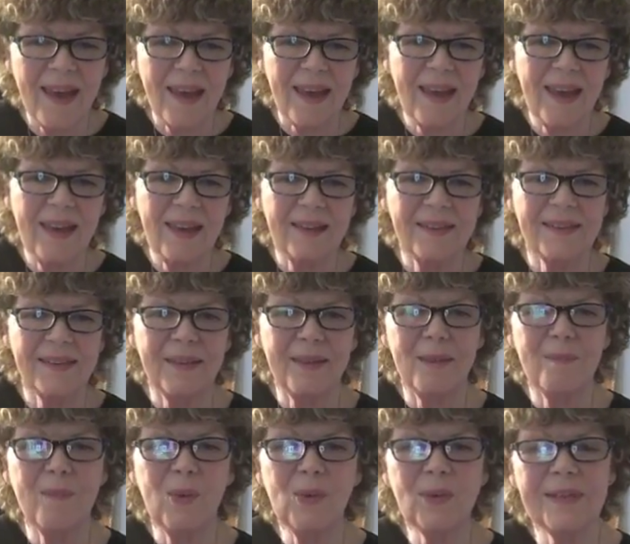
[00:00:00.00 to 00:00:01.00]
And
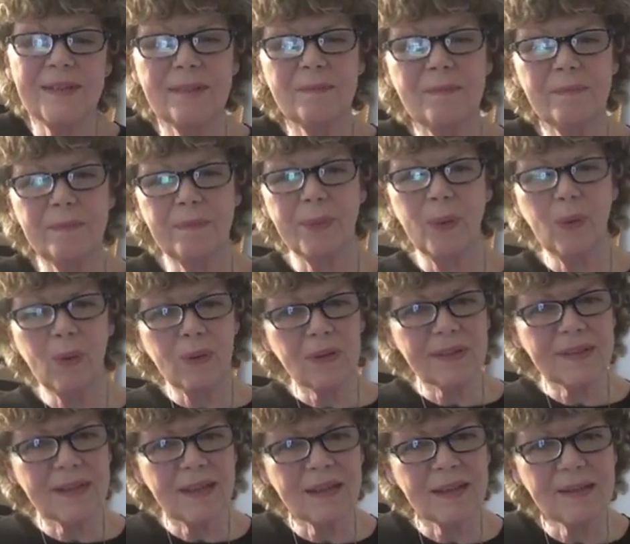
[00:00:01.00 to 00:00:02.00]
the most
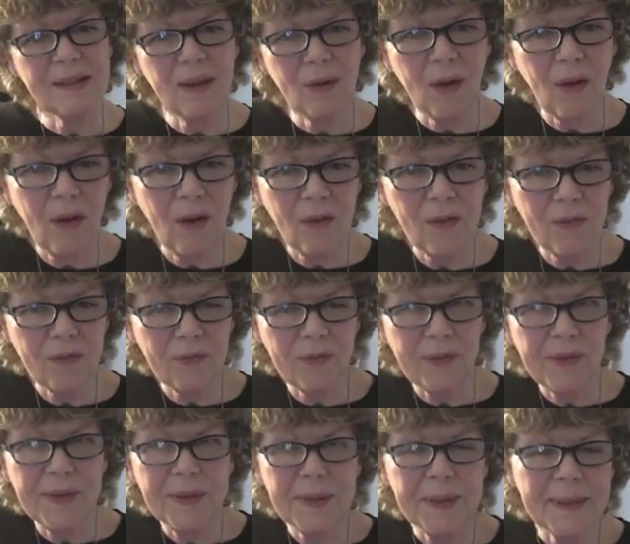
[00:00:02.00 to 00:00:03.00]
important and
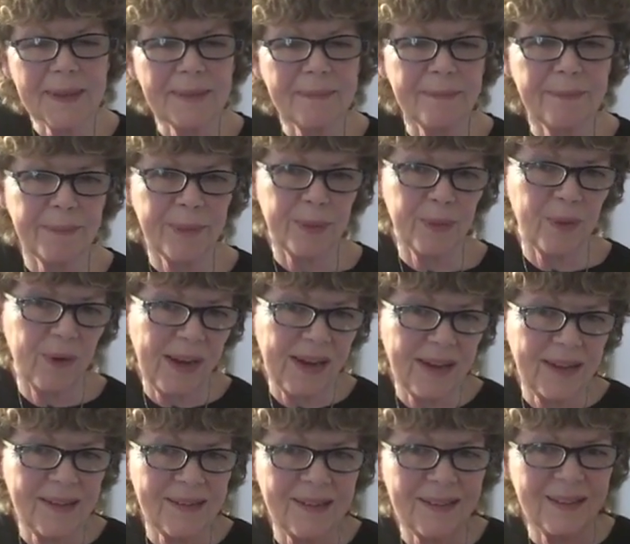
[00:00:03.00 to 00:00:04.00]
often
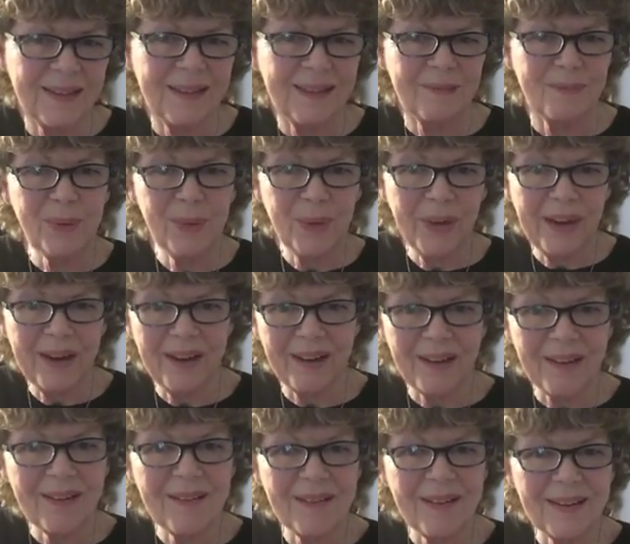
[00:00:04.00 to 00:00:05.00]
prayed
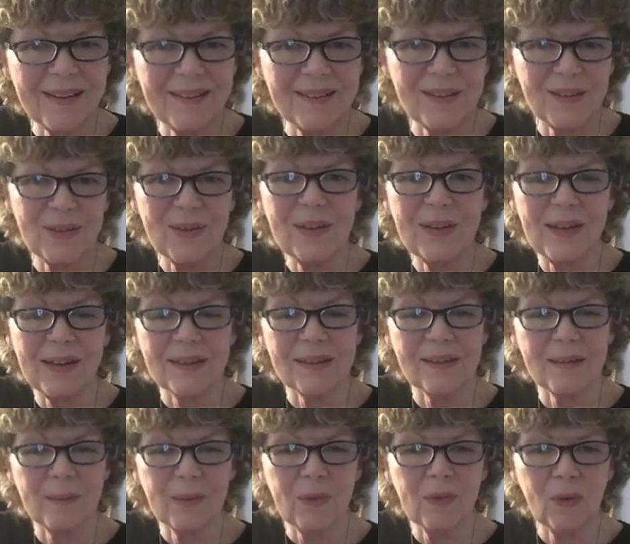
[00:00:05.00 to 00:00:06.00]
prayer in
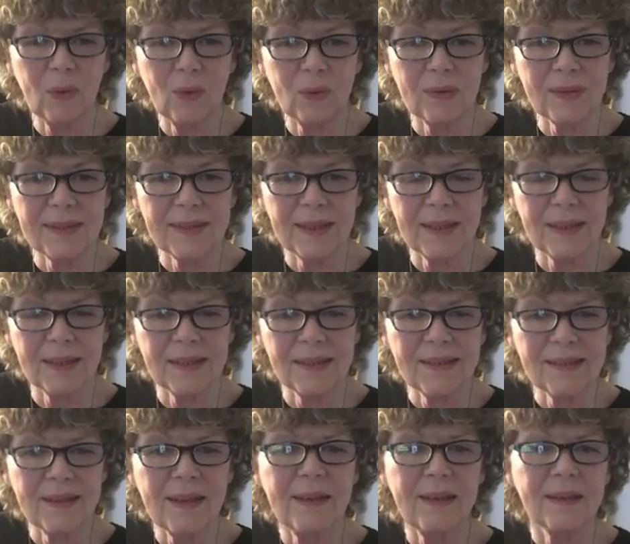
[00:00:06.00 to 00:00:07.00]
Judaism, of course,
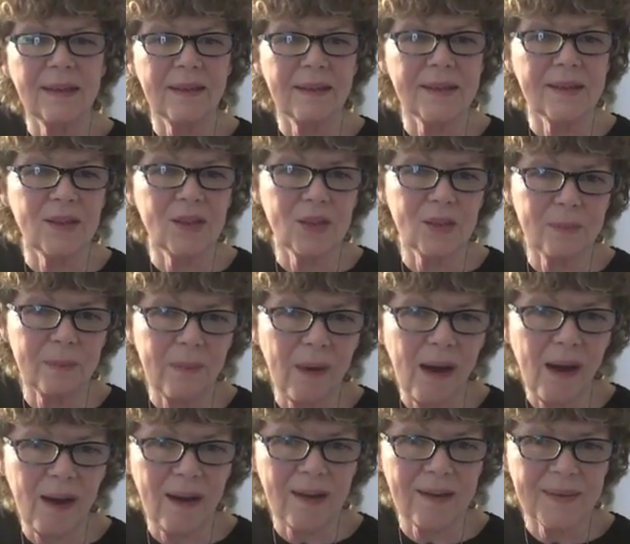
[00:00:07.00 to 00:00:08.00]
is the
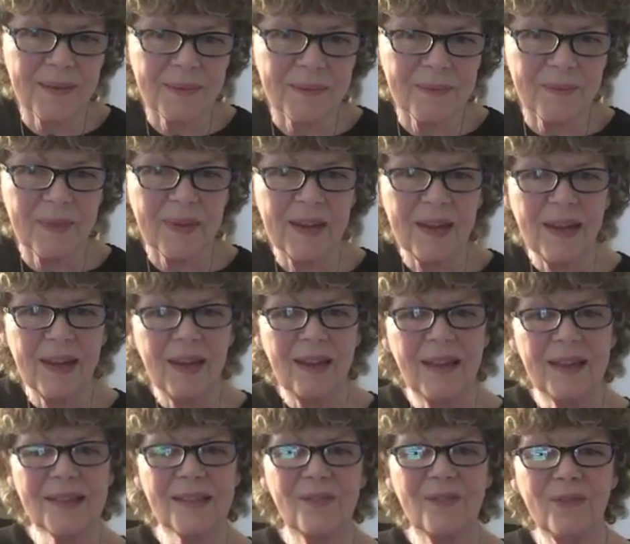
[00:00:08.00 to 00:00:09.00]
Shema.
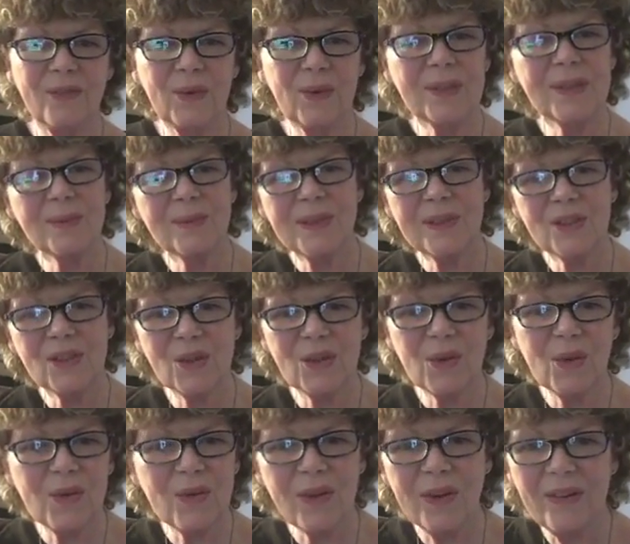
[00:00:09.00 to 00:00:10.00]
That's the first one
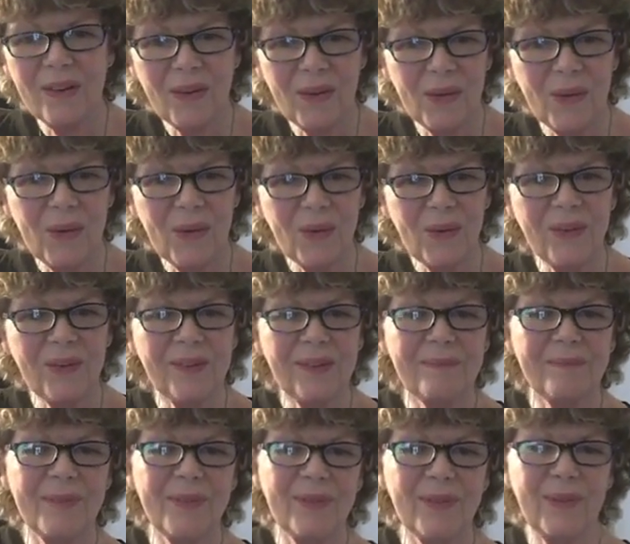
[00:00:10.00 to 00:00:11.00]
children
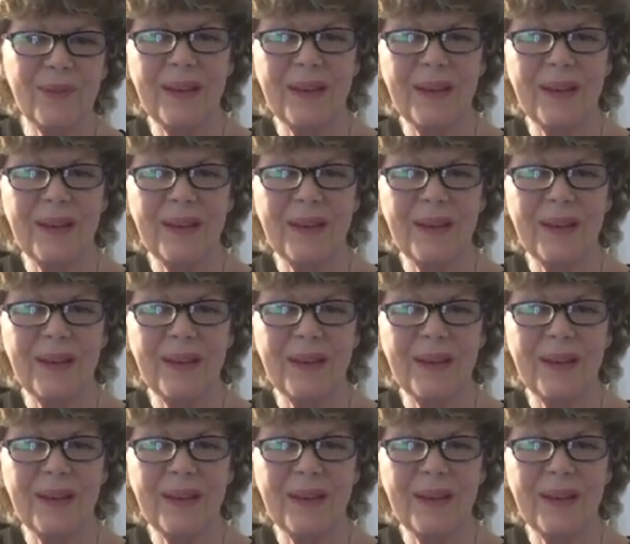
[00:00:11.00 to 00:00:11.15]
learn before